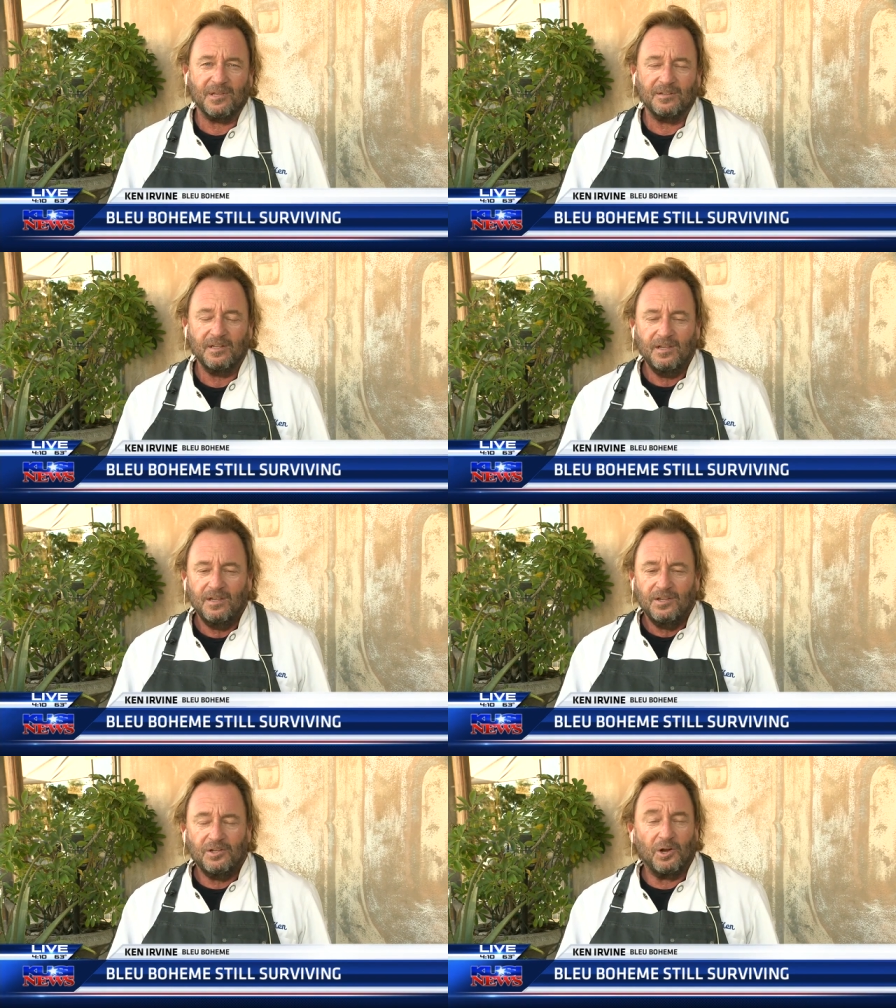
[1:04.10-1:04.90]

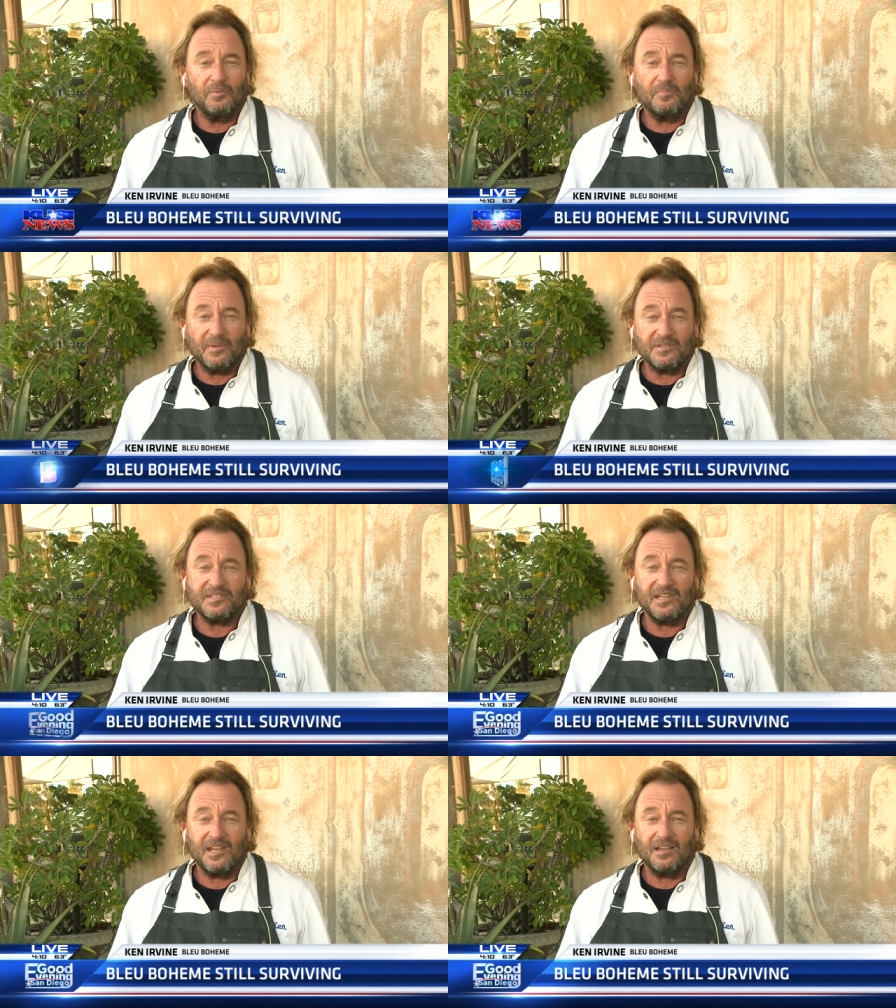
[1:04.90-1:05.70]
And you know, we've been
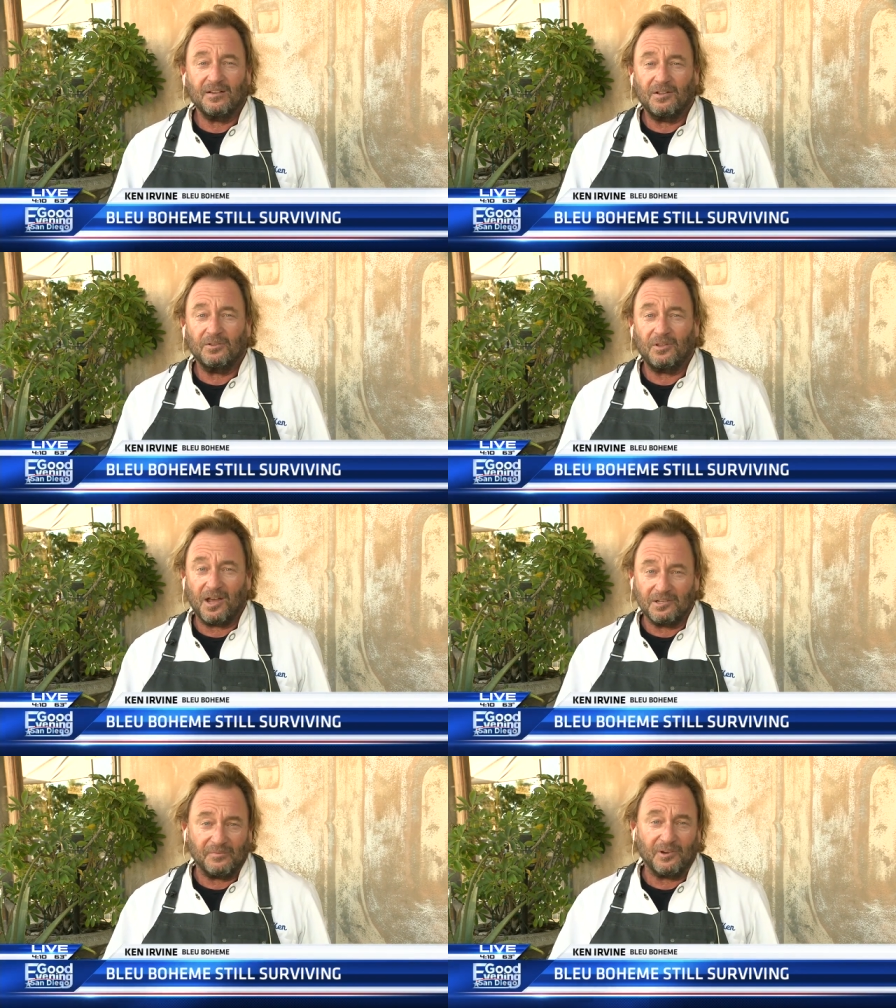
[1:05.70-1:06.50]
seeing a
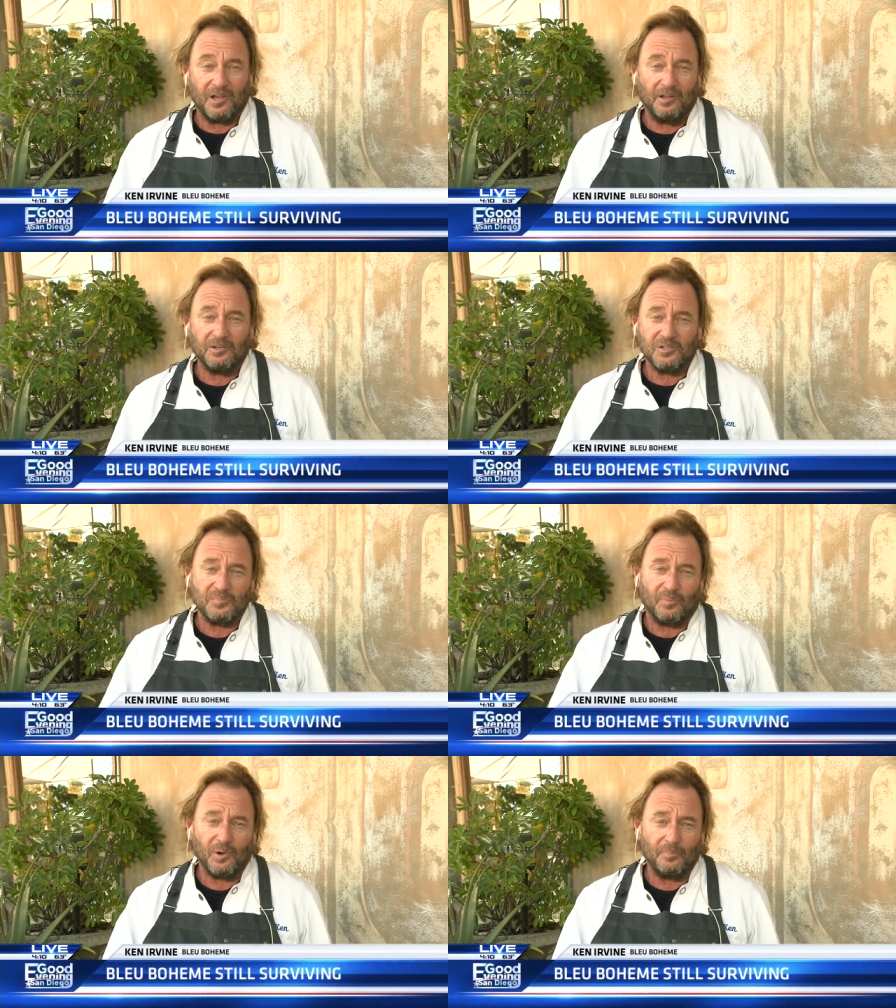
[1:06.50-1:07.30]
lot of different
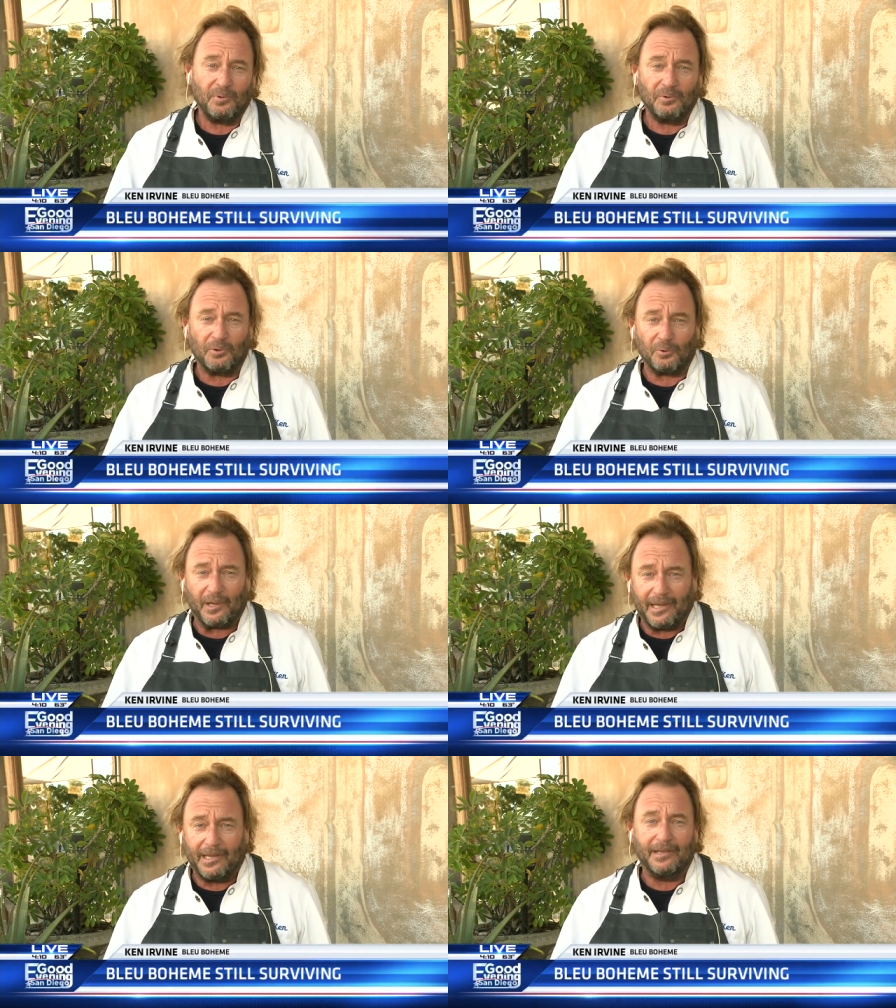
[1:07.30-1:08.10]
colors, purple,
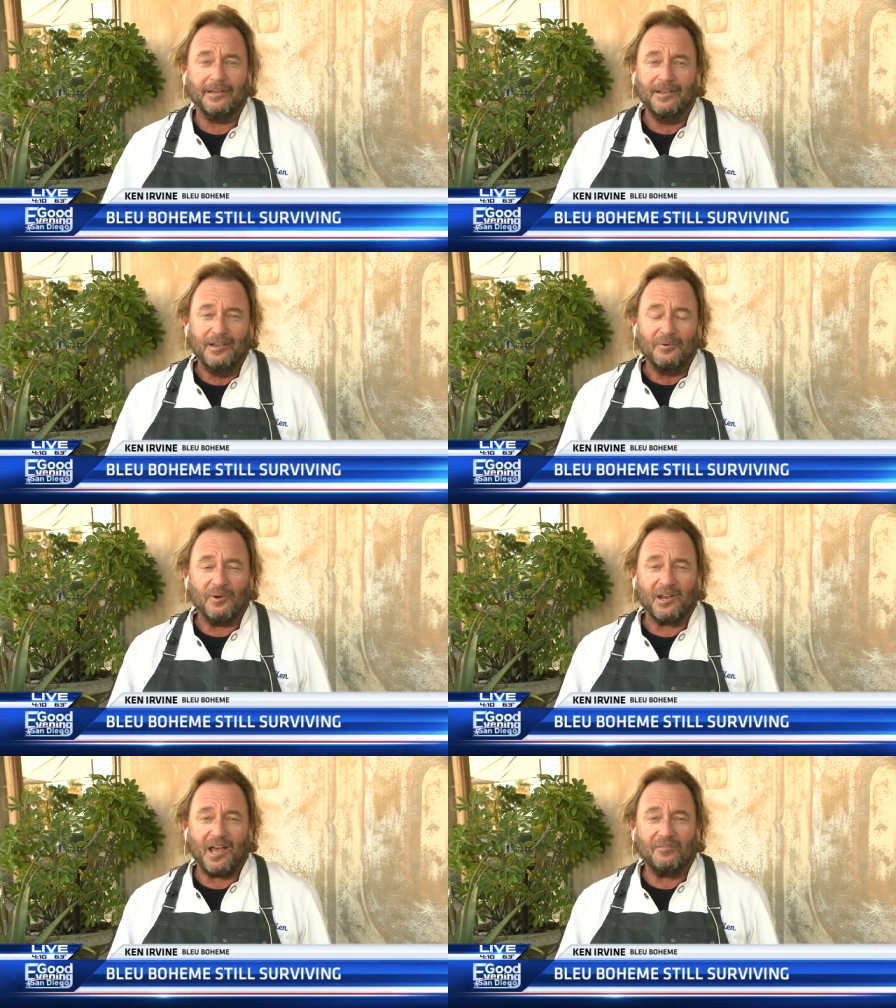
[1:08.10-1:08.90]
green,
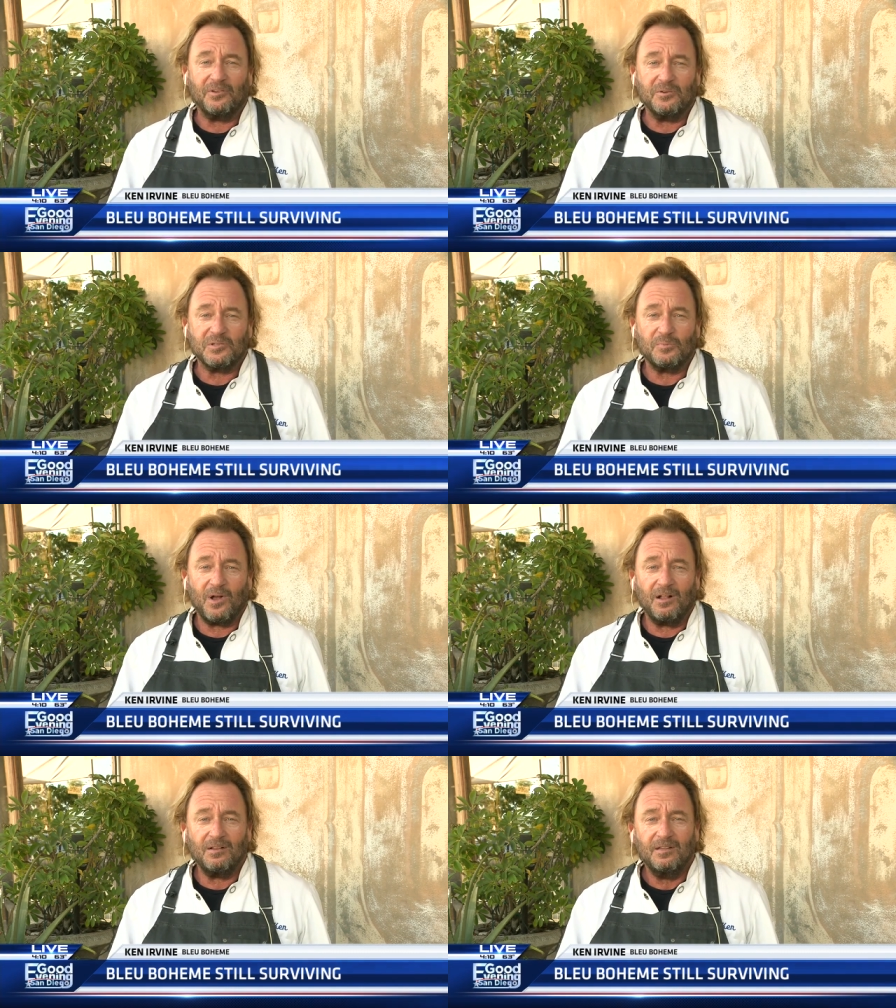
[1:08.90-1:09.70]
what have you as
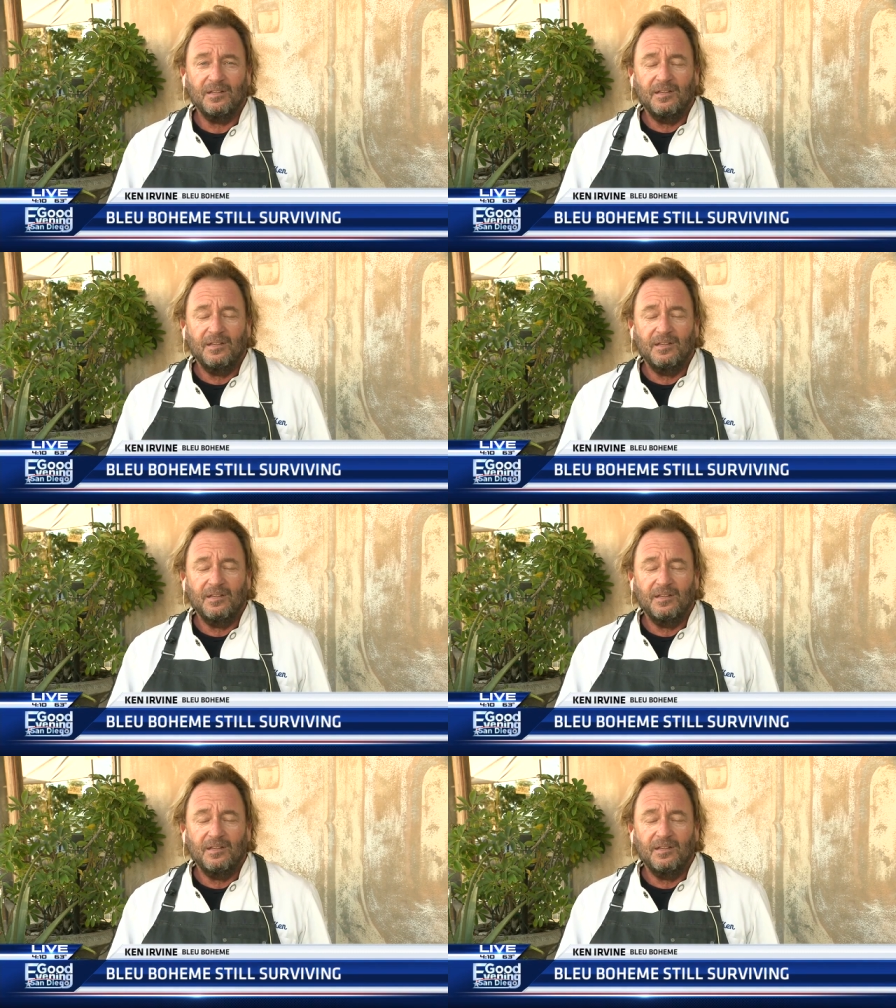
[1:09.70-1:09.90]
well.